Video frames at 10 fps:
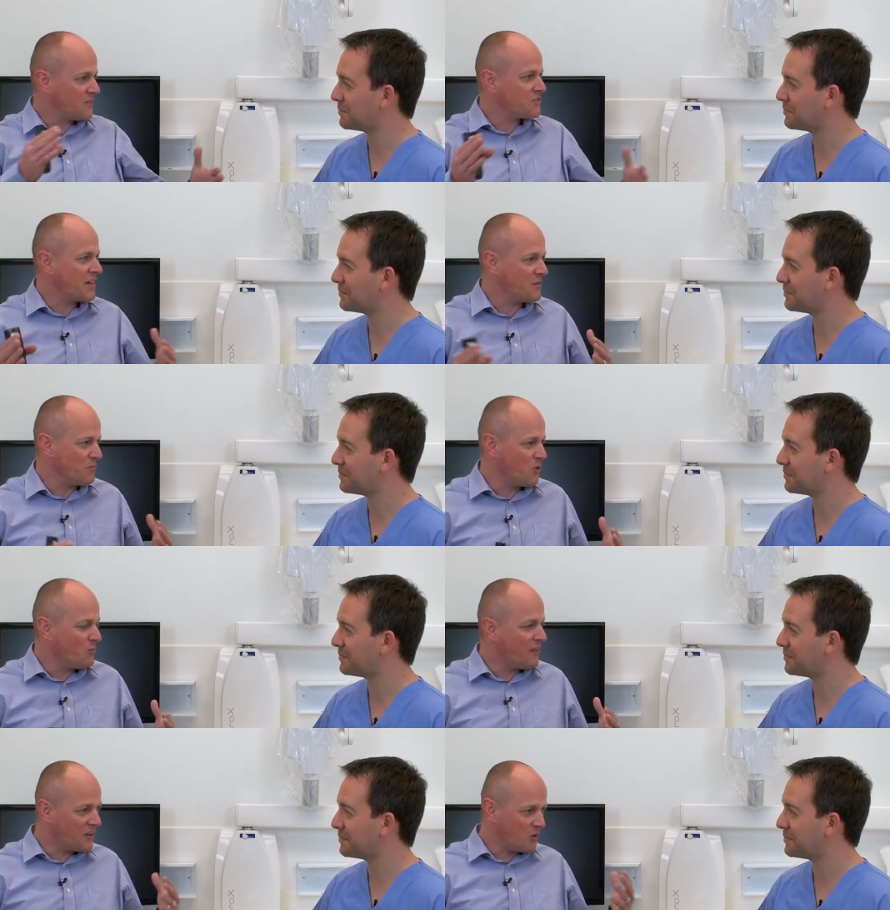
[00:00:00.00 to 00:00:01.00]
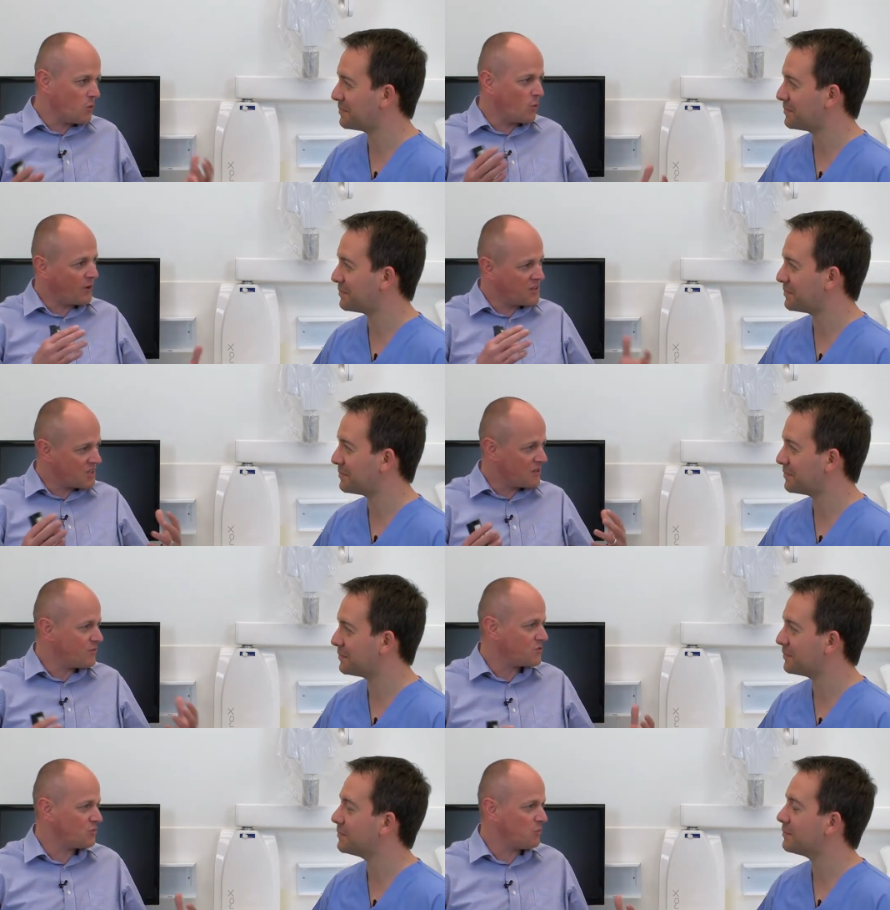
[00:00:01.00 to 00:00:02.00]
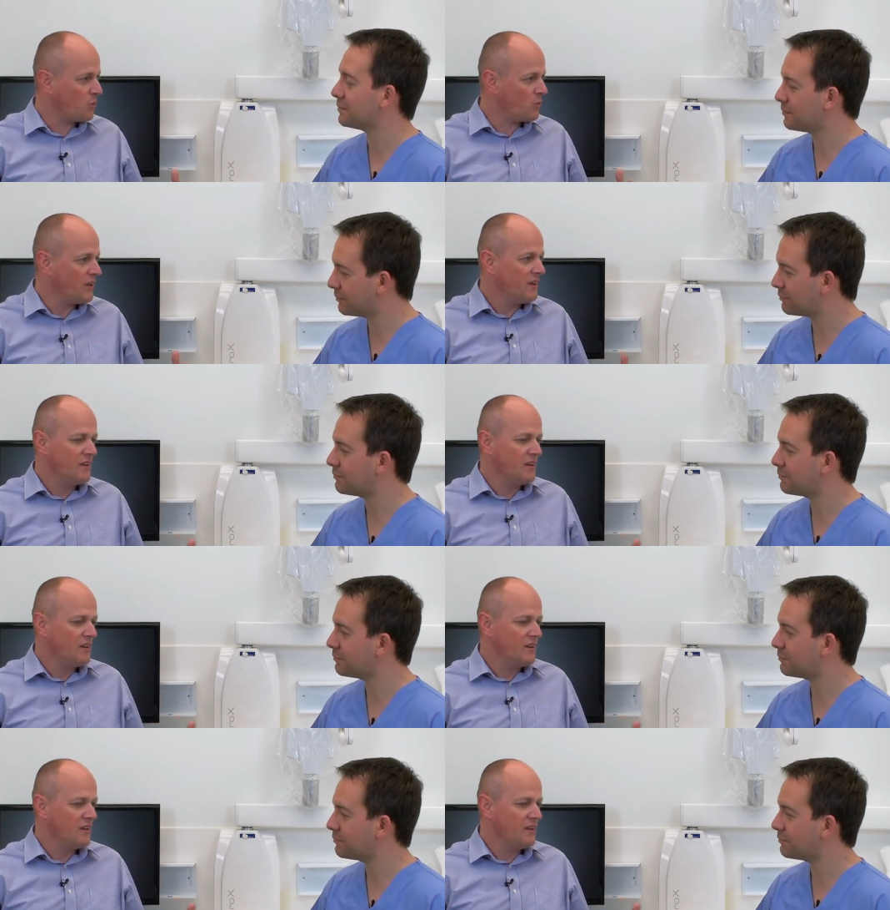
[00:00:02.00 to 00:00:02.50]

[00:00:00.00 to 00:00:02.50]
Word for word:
Speaker 1: in the same room. They can call on each other for support